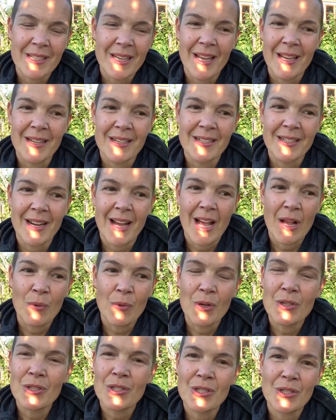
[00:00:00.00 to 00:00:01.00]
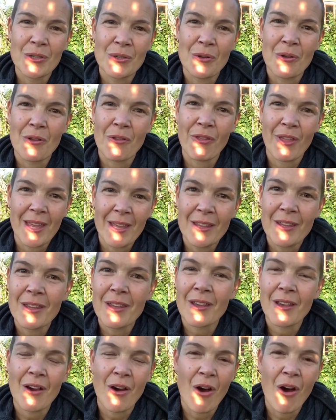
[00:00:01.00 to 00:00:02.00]
And I want to
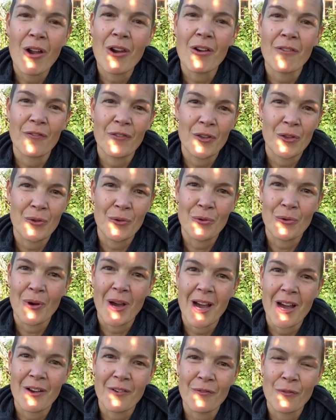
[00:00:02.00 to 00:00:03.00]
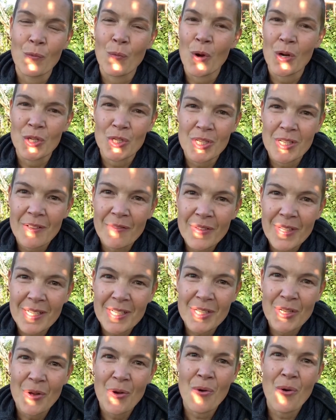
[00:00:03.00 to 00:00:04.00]
thank all of you who have watched the
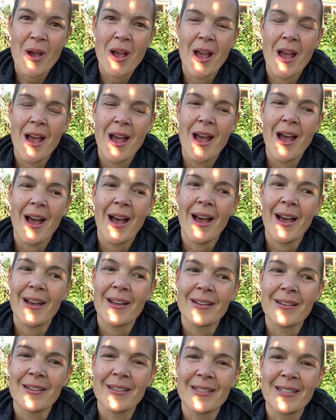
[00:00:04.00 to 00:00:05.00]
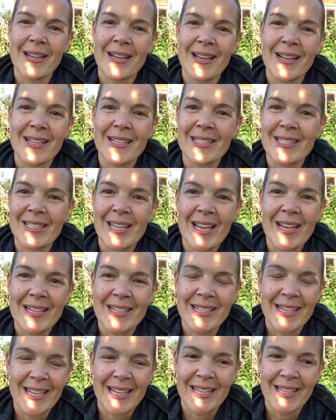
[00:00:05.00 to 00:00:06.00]
video and
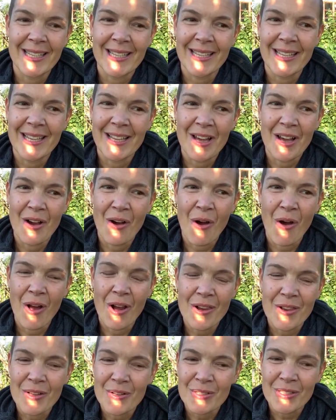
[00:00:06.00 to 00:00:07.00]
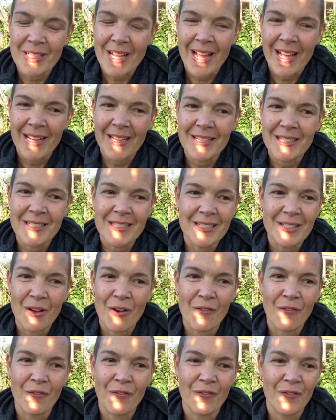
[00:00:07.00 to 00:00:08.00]
sending all those kinds
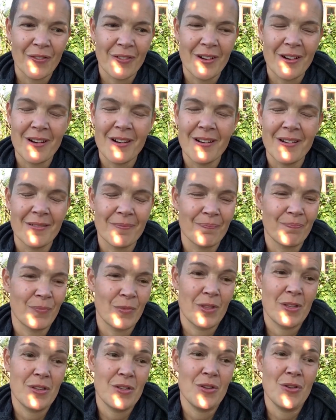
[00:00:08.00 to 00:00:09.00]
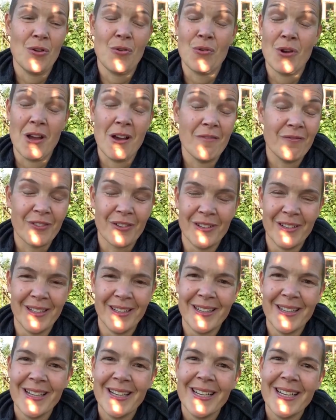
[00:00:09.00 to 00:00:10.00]
of, you know, love
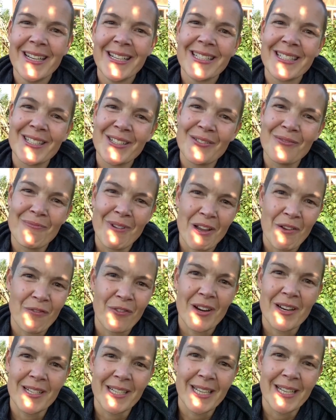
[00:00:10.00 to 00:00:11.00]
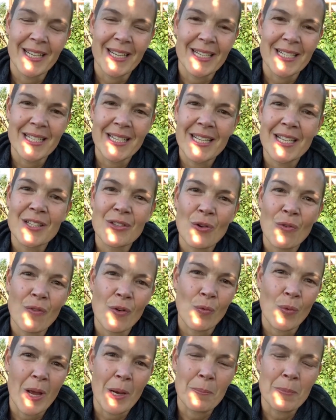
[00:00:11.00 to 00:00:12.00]
to my friend Nini. She is
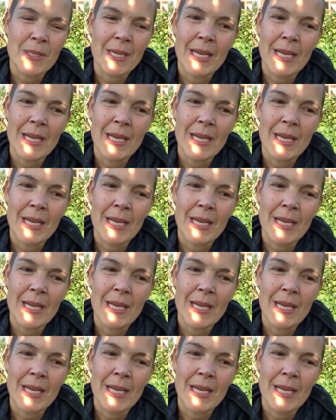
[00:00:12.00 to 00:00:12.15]
overwhelmed.